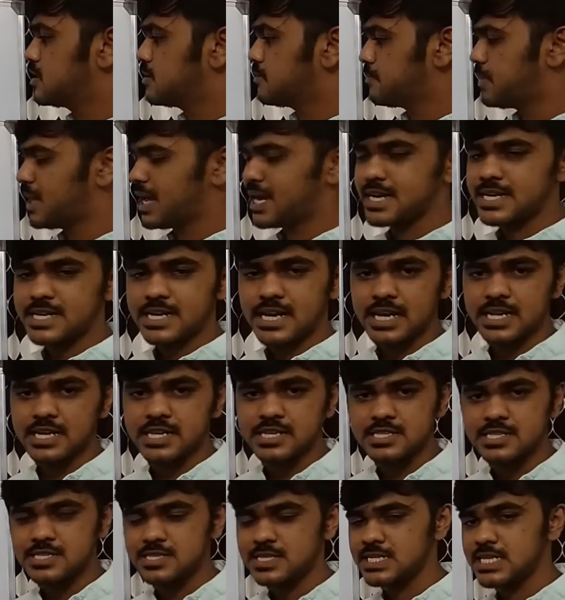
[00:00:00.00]

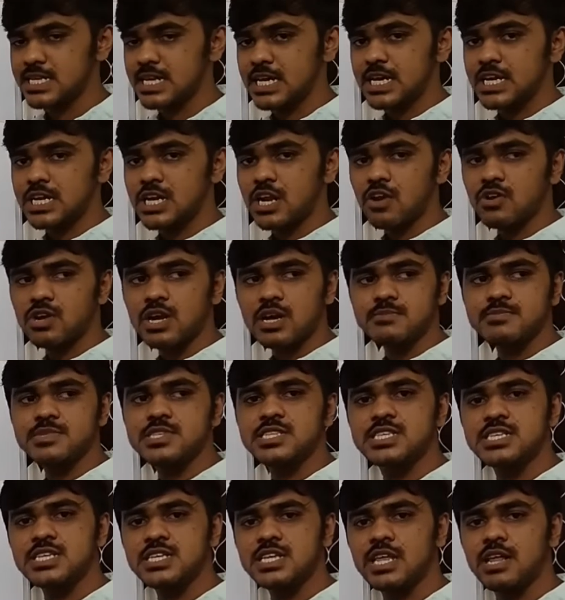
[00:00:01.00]
Peritrichus. Now comes
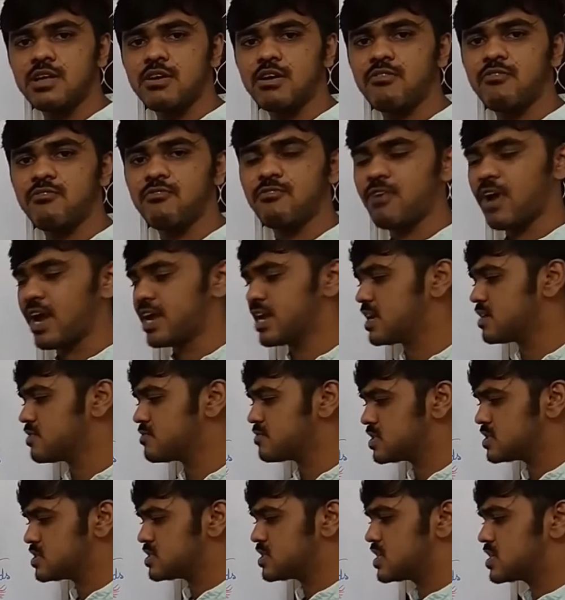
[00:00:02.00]
the final
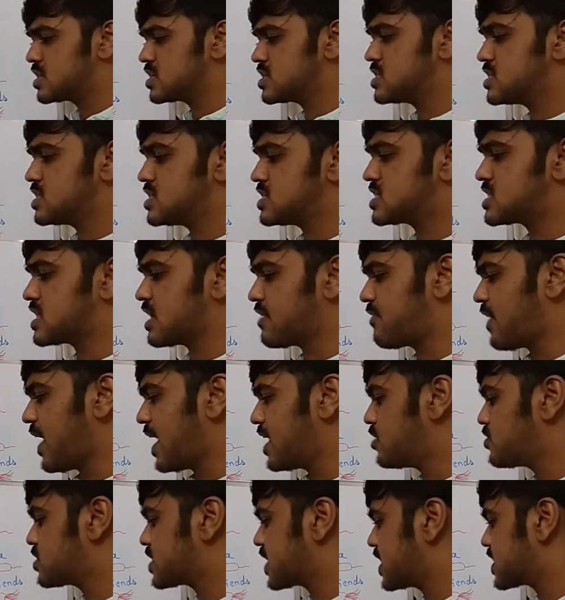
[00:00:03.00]
one that is the
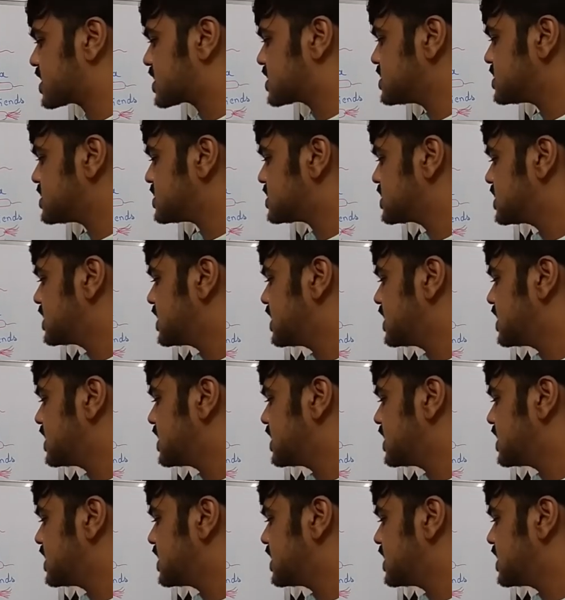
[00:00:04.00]
cephalotrichus